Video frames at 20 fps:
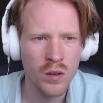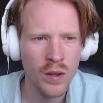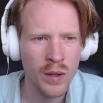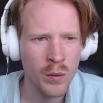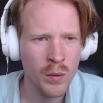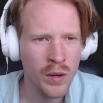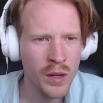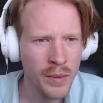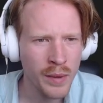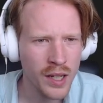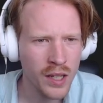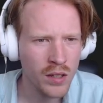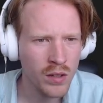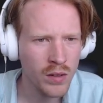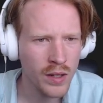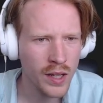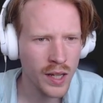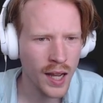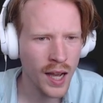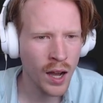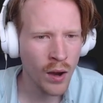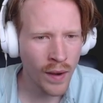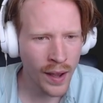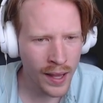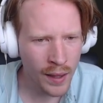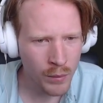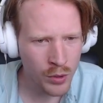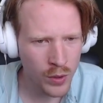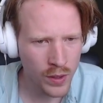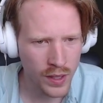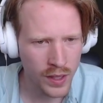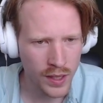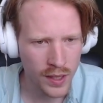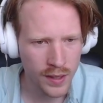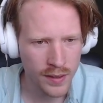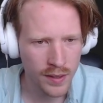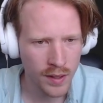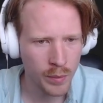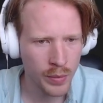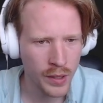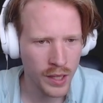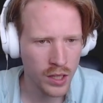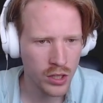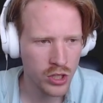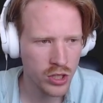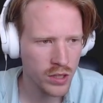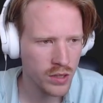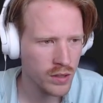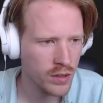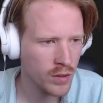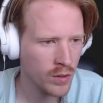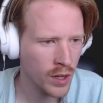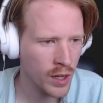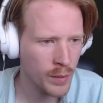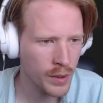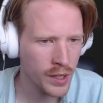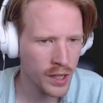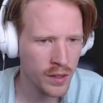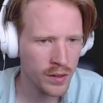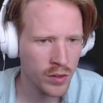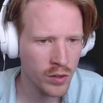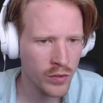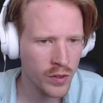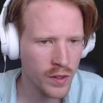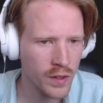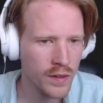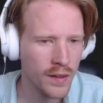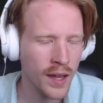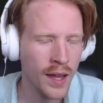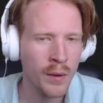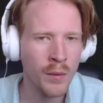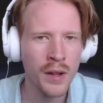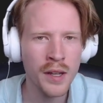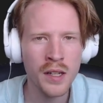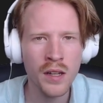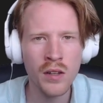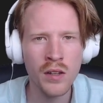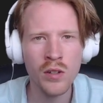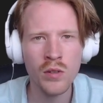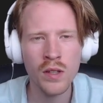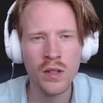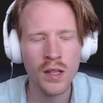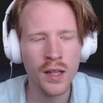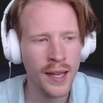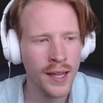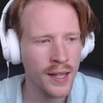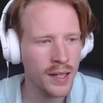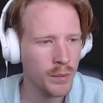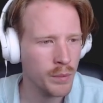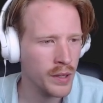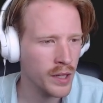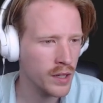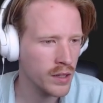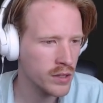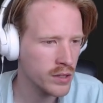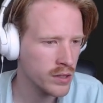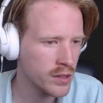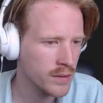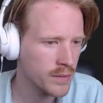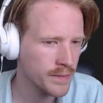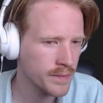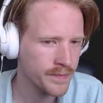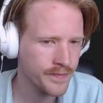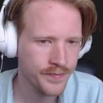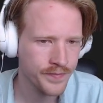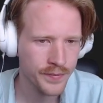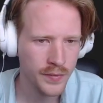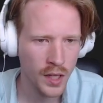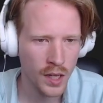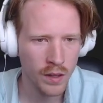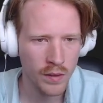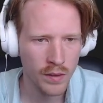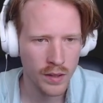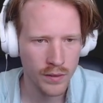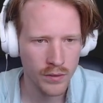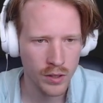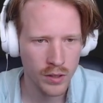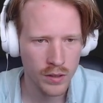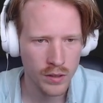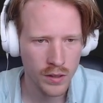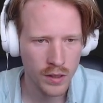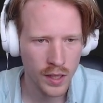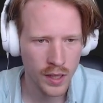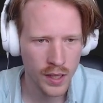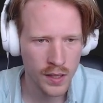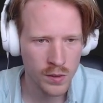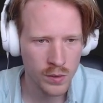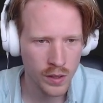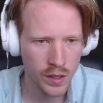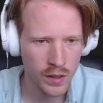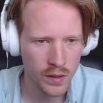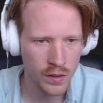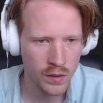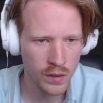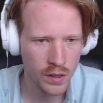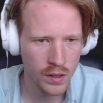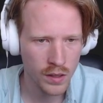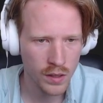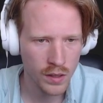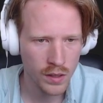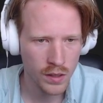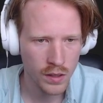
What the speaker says: Wait, what am I doing? Oh, I am doing the detail page. Why am I a doofus? I wanted to do the landing page. Ah, whatever. I guess we'll get to it.